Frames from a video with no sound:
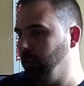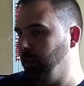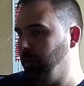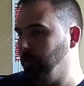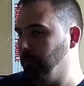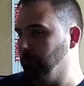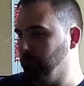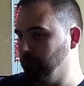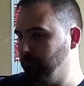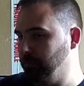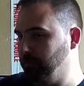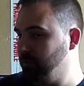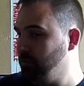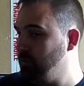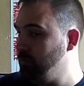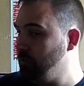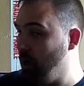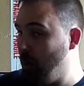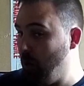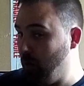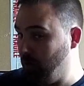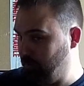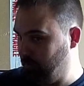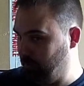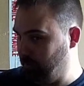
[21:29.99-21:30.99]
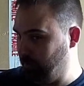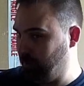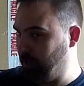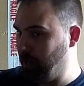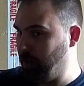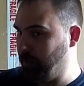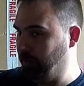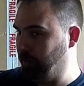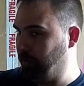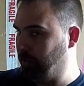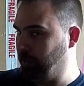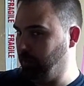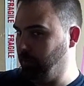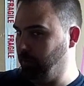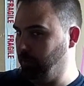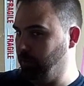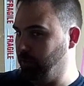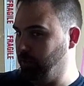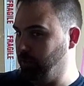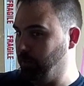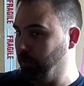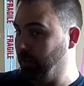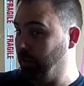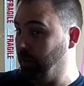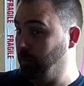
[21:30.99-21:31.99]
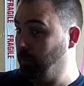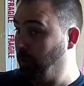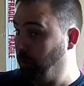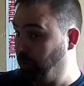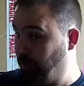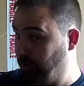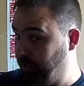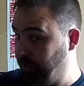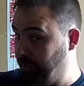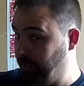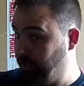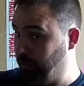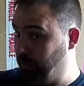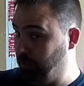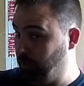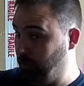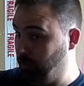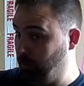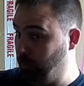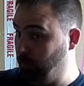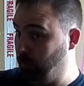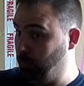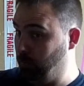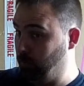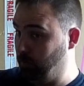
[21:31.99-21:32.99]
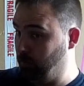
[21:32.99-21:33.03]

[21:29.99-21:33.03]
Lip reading: It's not going to launch the way I wanted it to,